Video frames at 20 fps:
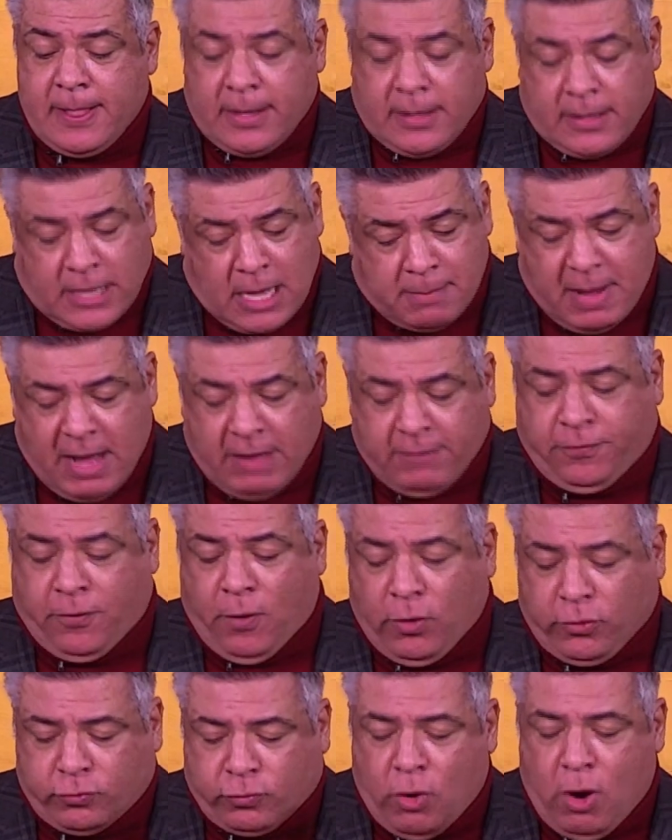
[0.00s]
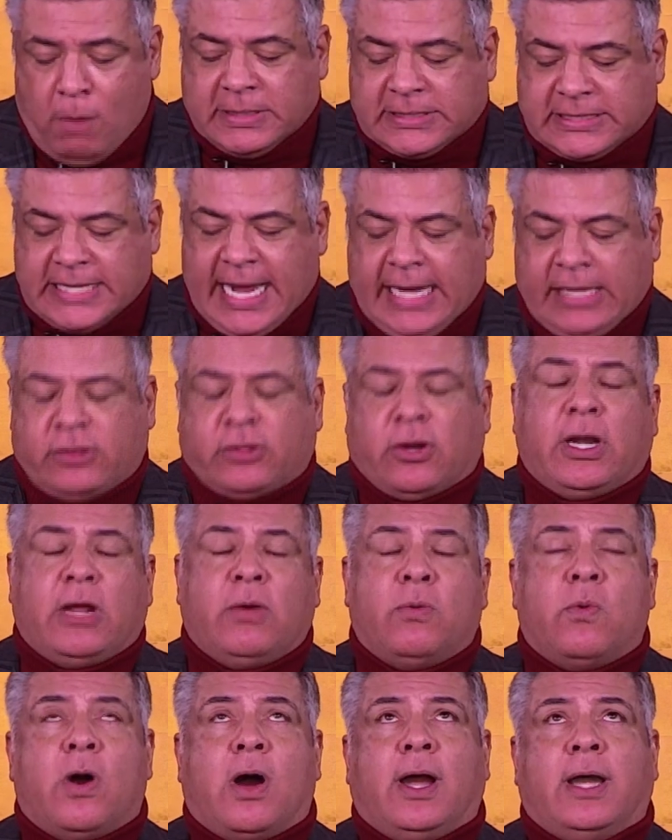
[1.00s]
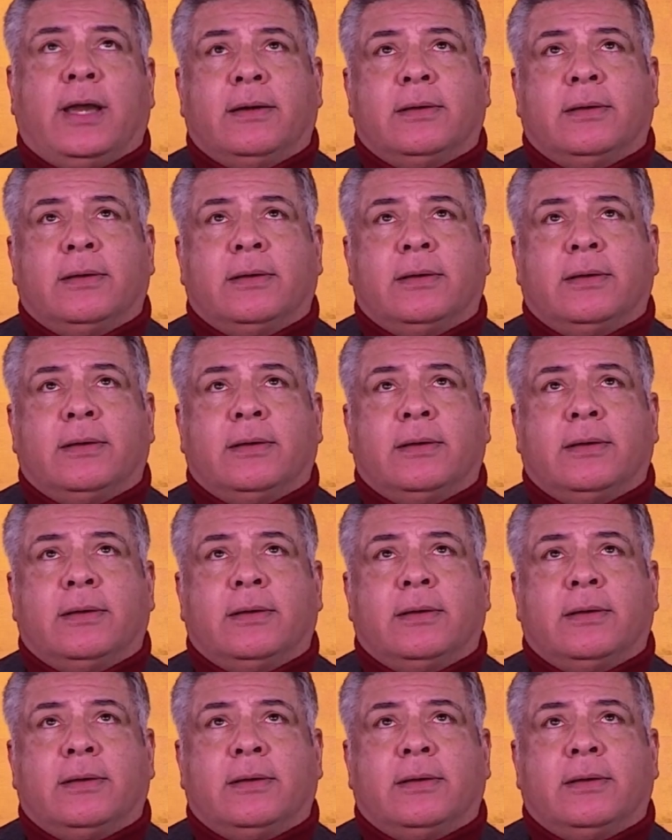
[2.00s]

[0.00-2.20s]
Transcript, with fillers: Come on, folks, Romans 8:31.